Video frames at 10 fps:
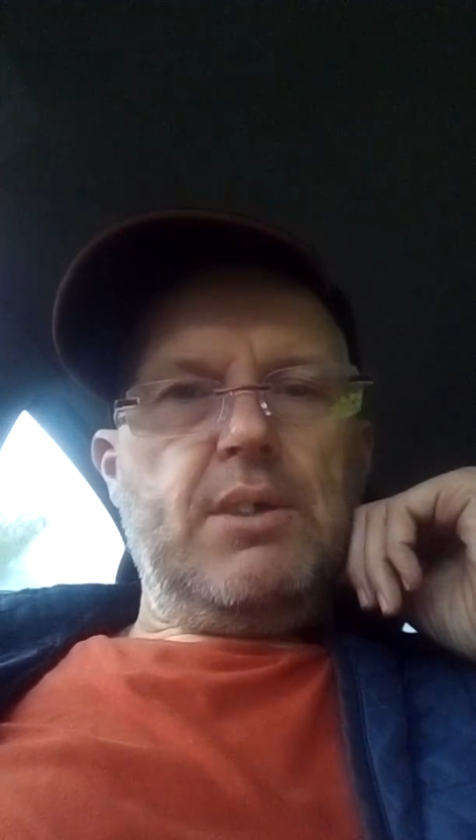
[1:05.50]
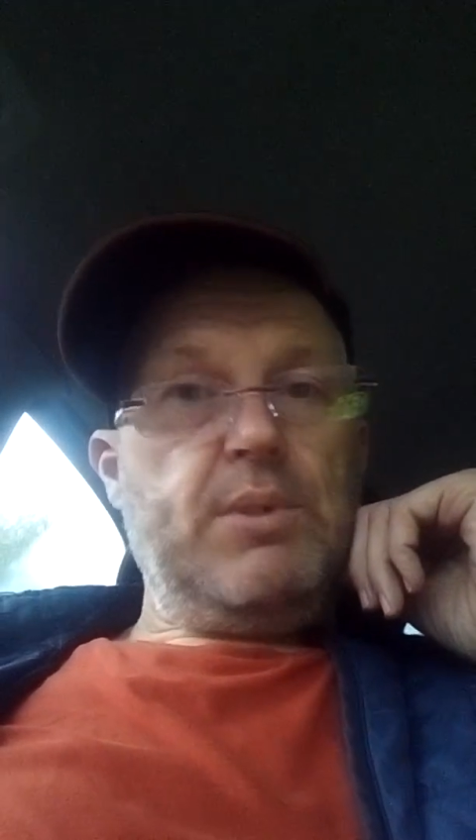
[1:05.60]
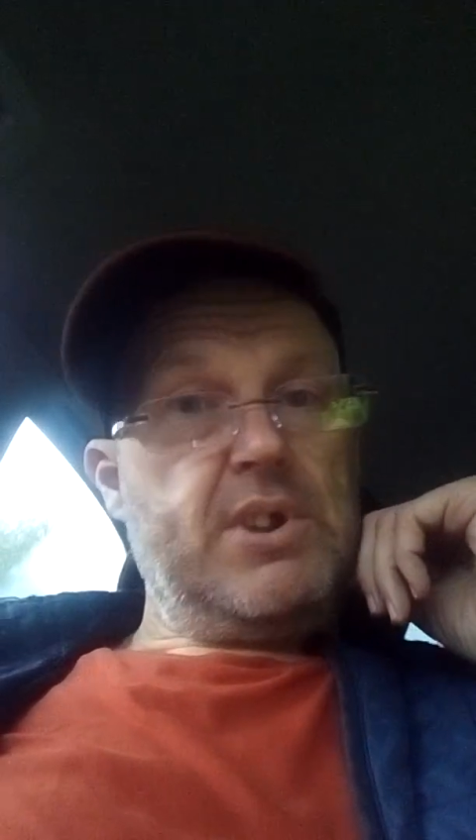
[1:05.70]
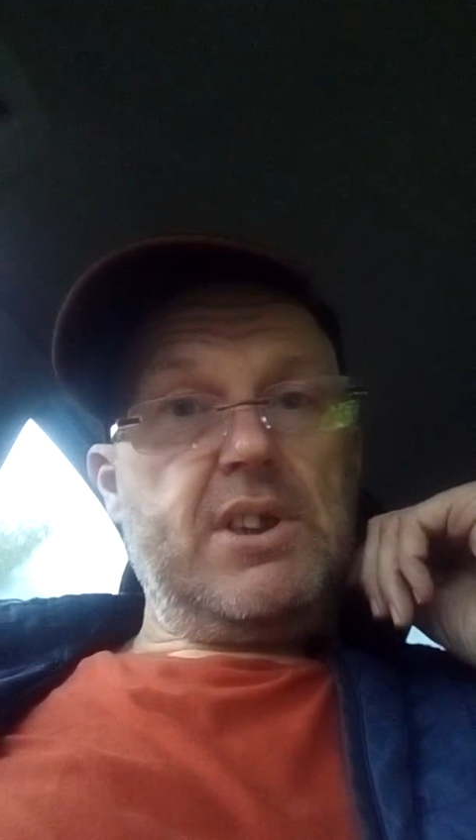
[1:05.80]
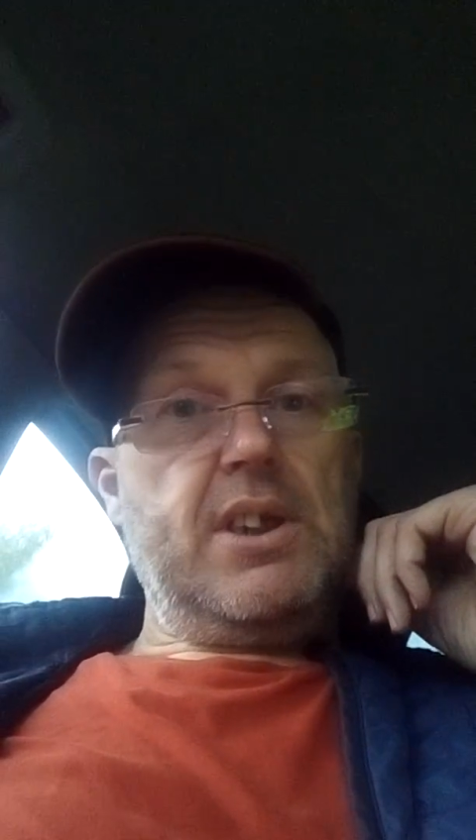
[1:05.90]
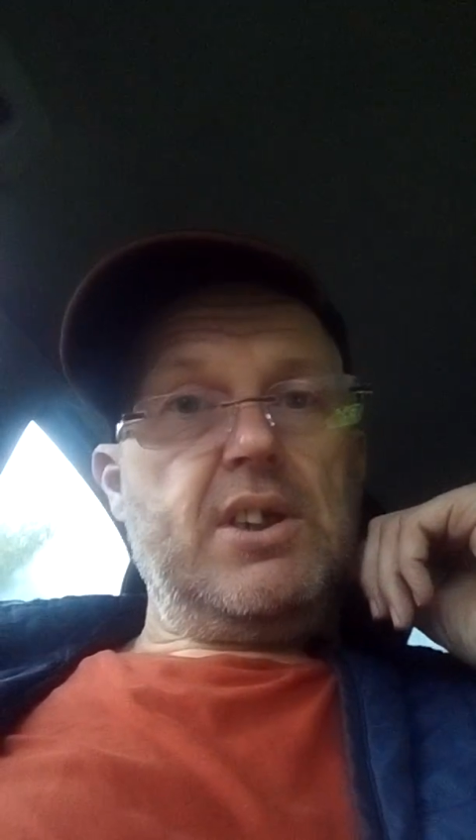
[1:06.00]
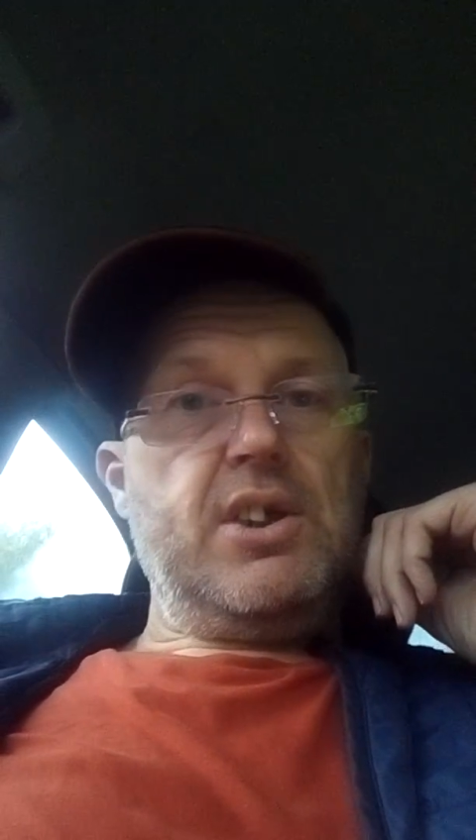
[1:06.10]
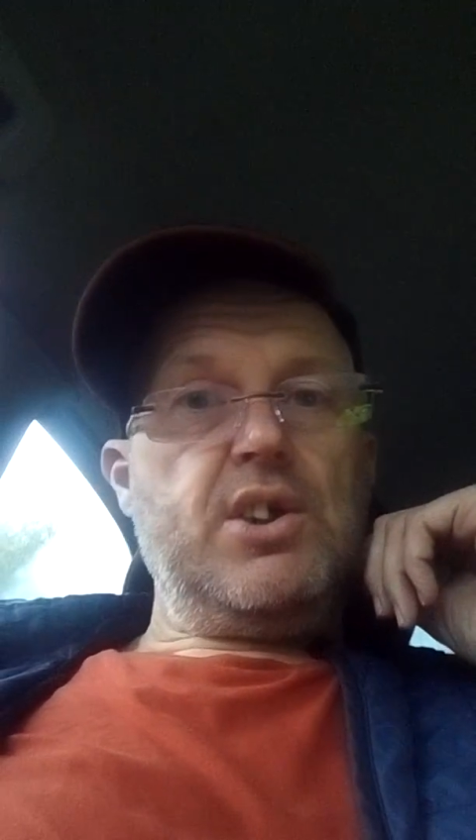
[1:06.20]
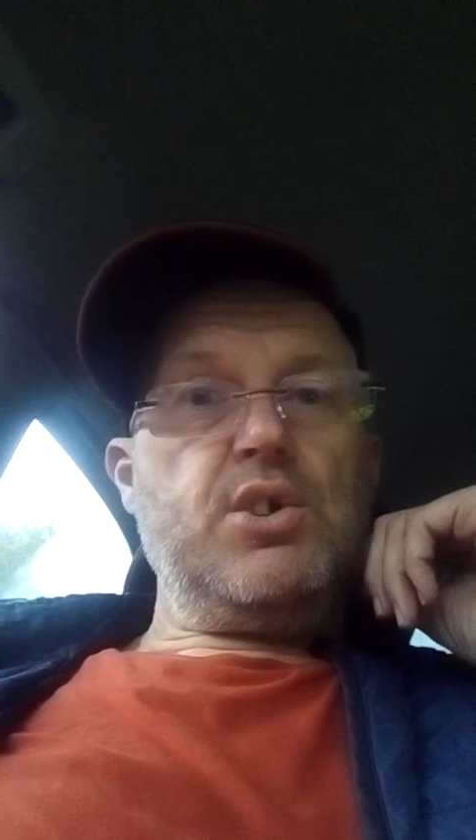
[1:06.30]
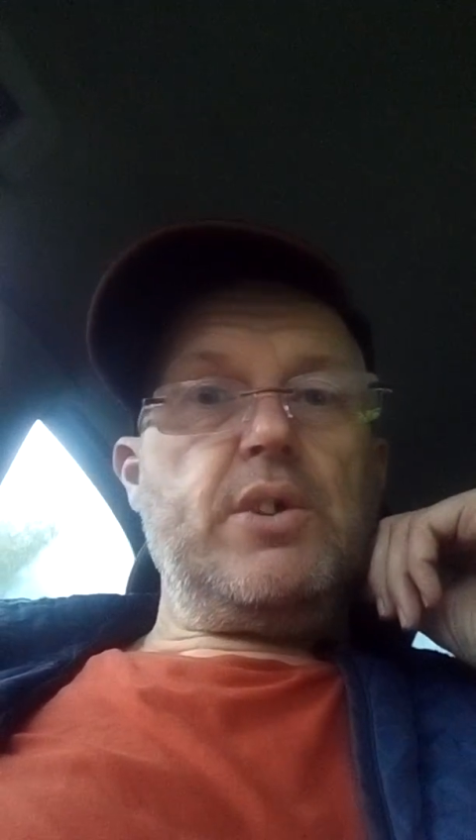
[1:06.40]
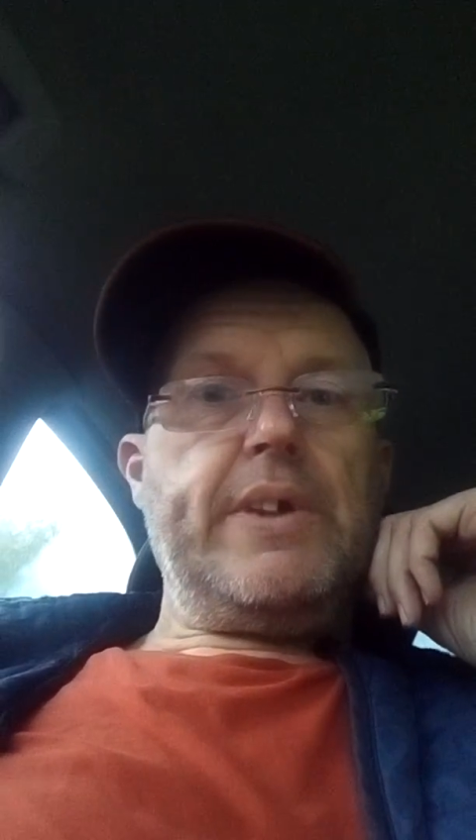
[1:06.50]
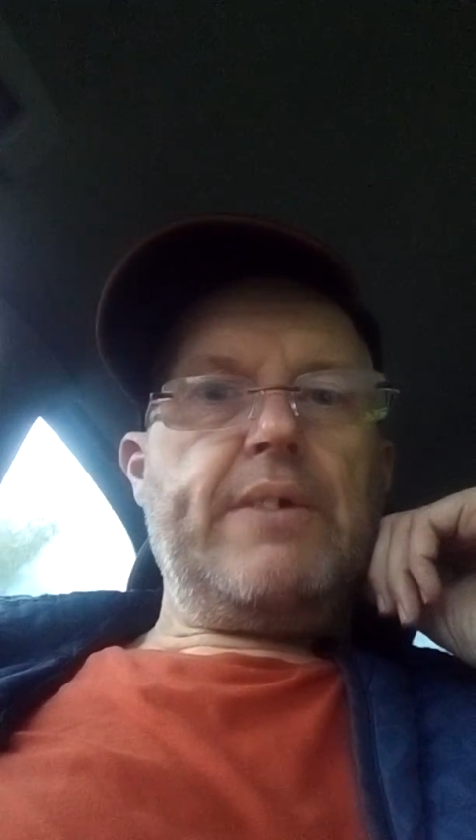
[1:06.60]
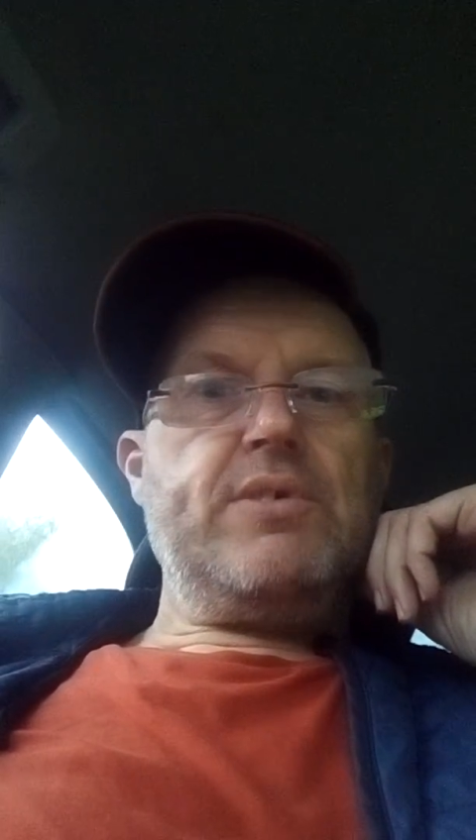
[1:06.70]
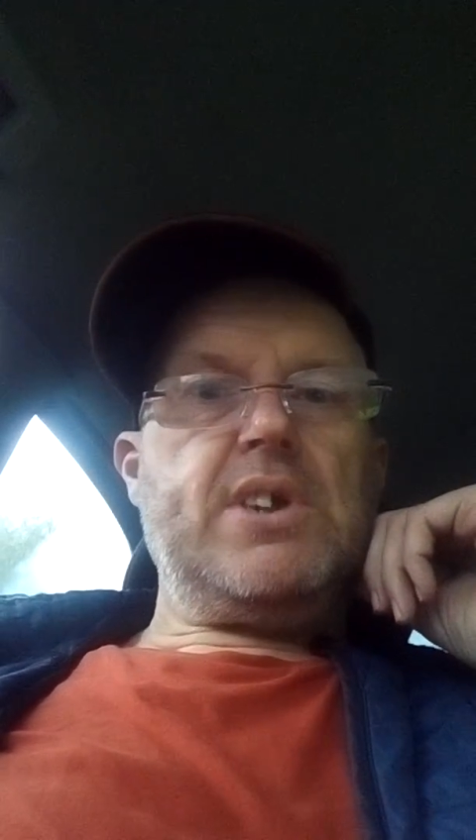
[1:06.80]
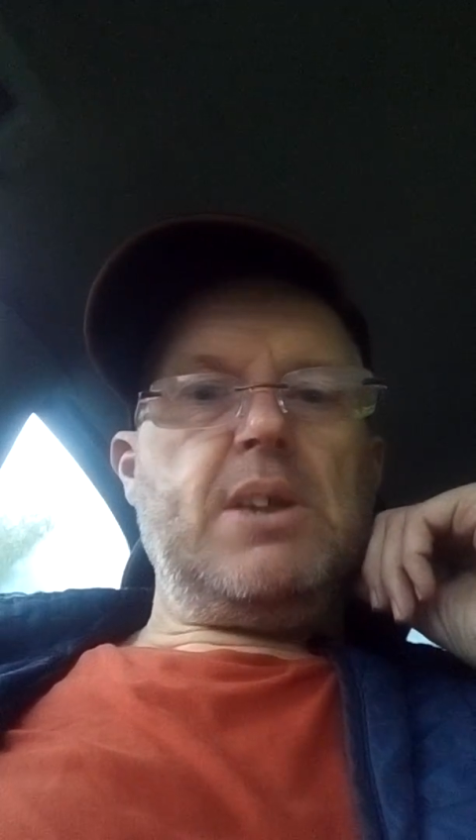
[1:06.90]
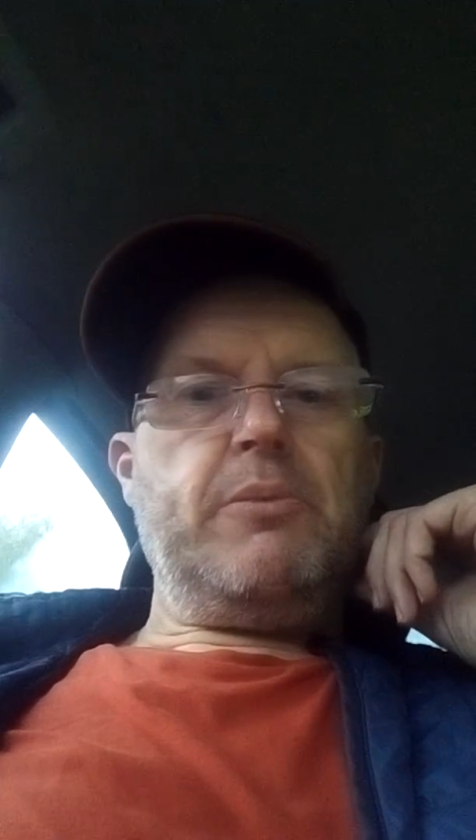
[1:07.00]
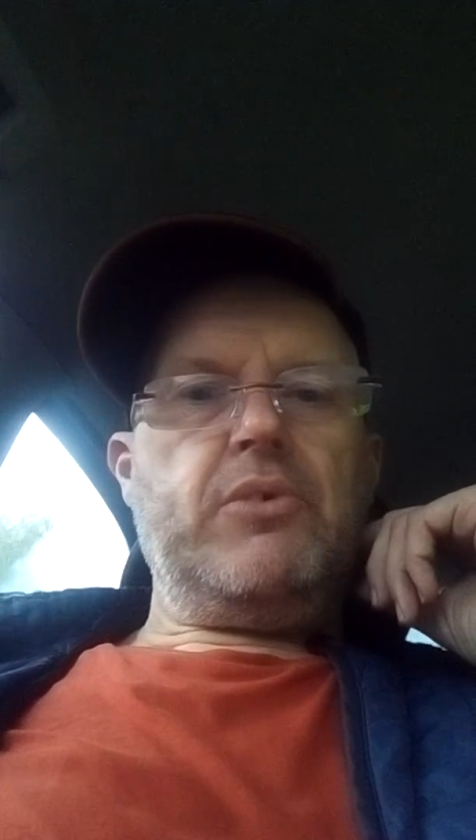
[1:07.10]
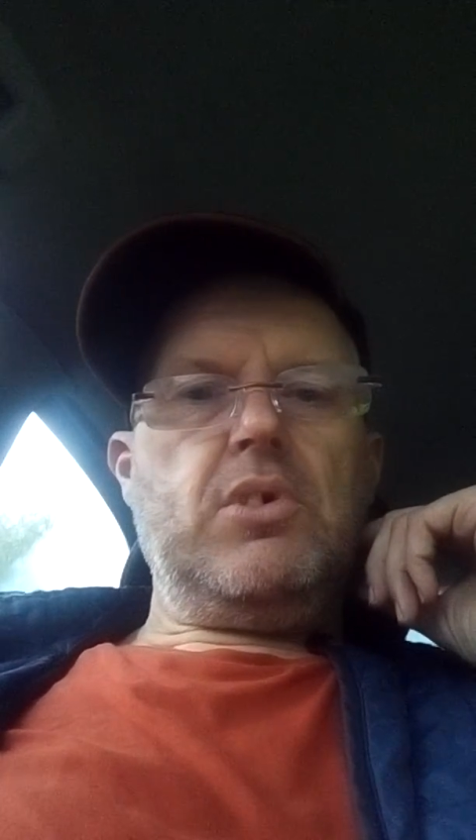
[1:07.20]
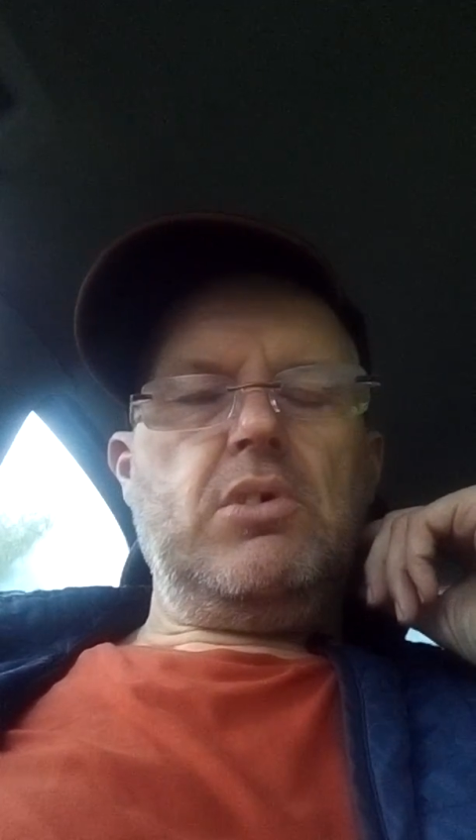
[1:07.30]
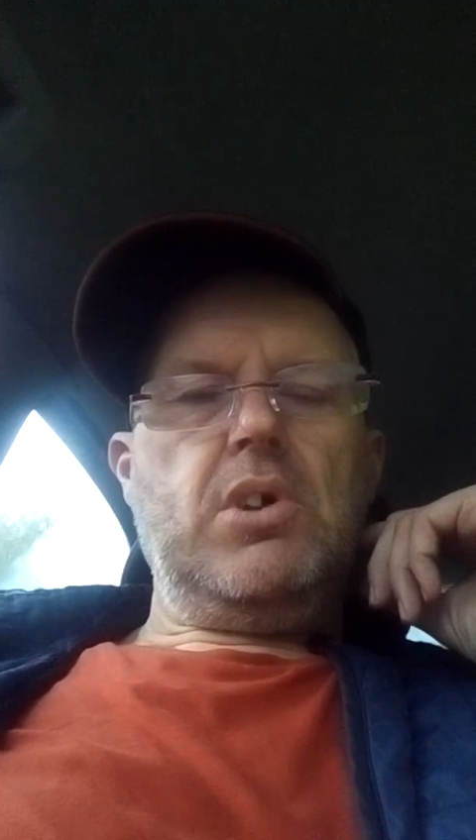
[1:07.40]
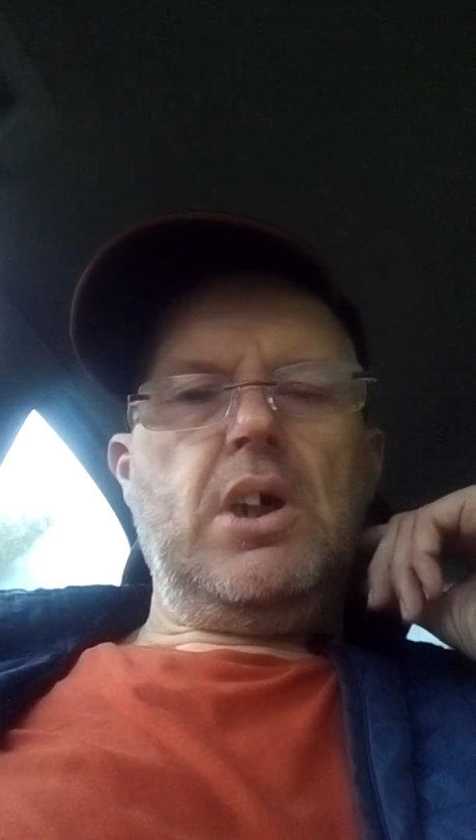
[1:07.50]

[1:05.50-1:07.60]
which is unusual if you haven't seen it before.